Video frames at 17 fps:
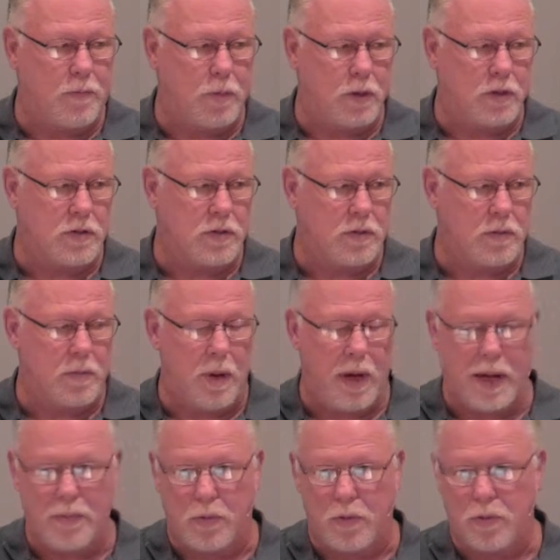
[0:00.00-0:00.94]
books of the
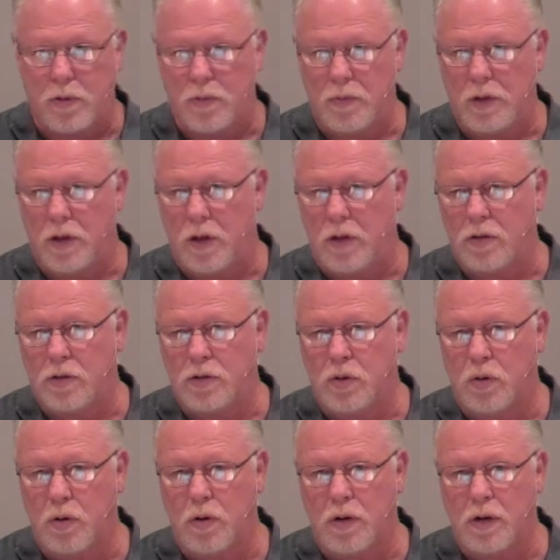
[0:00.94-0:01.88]
Bible, what we call the
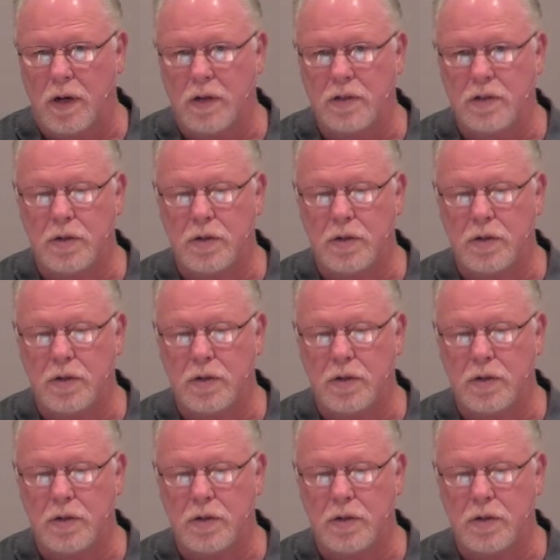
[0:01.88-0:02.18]
Torah,